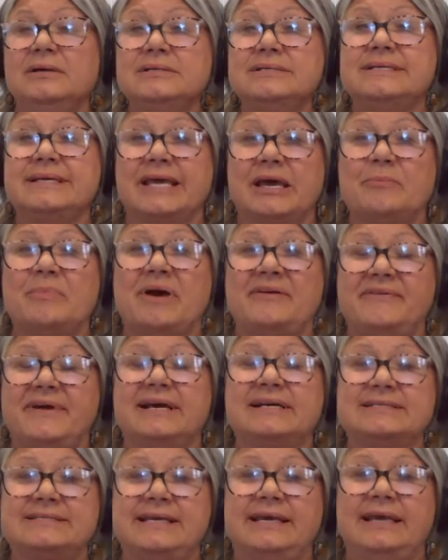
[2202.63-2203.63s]
to get my
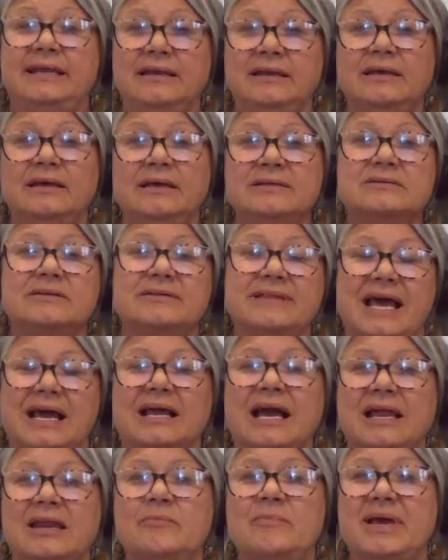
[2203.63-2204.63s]
vaccine. So that
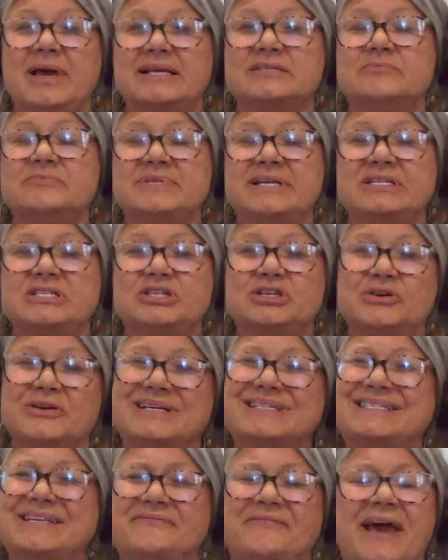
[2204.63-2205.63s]
kind of makes some sense too,
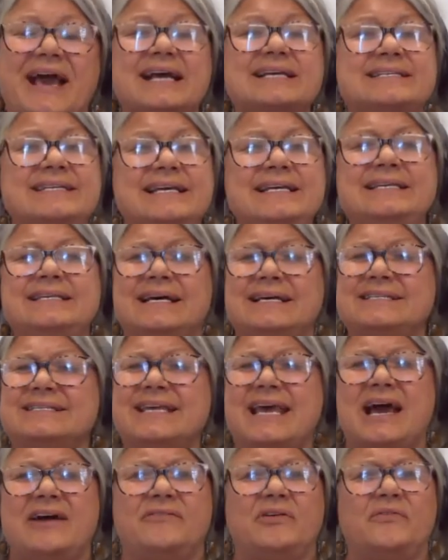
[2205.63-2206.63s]
because the vaccine does
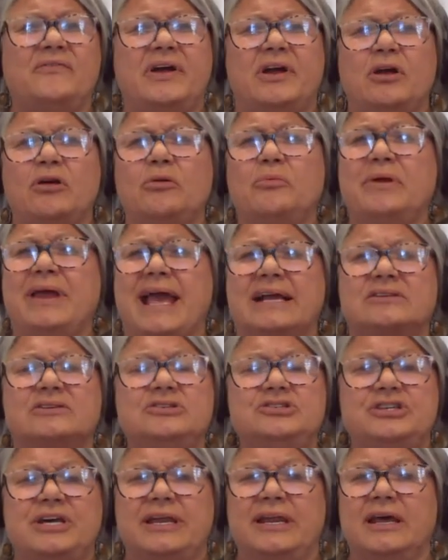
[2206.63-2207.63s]
have a very
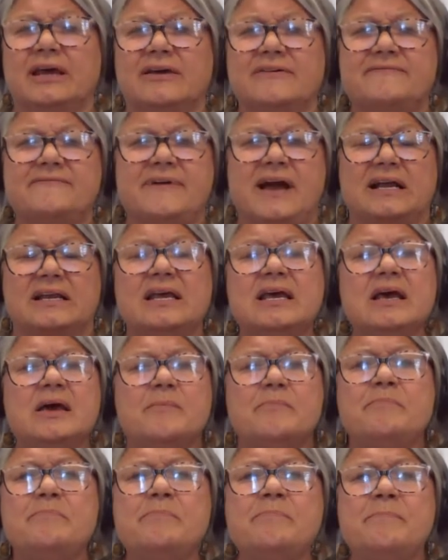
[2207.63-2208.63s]
reactogenic effect.
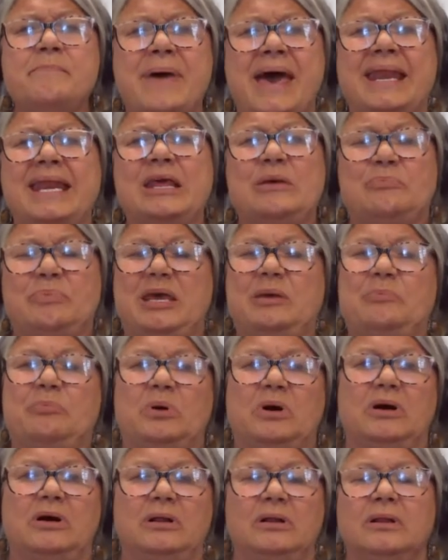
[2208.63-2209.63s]
Many
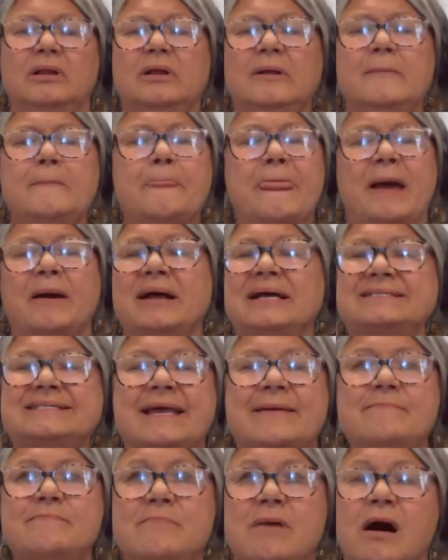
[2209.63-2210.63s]
people, I'm not
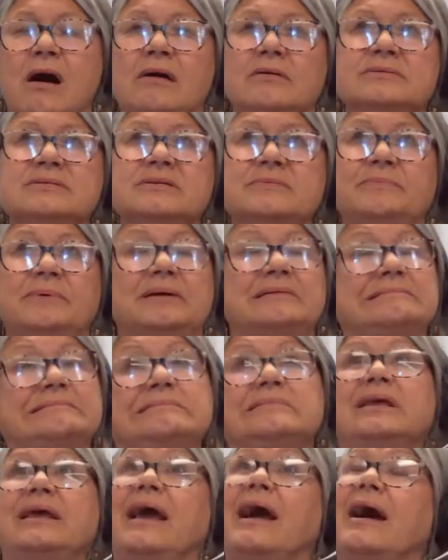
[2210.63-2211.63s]
saying most, but
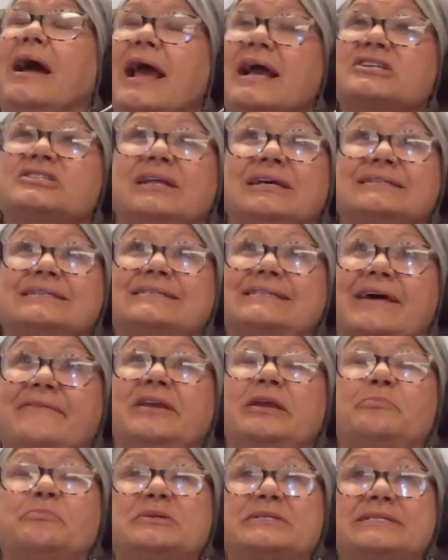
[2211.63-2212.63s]
yeah, actually like
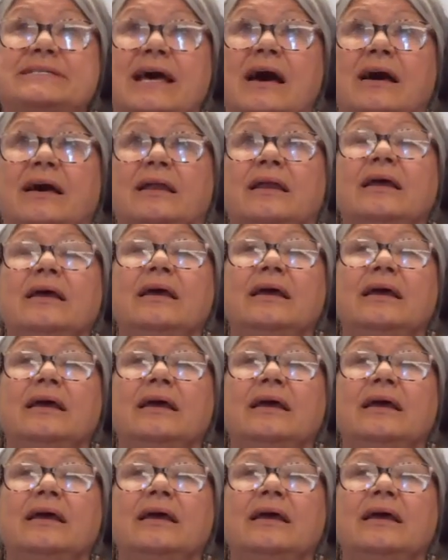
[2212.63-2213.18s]
70%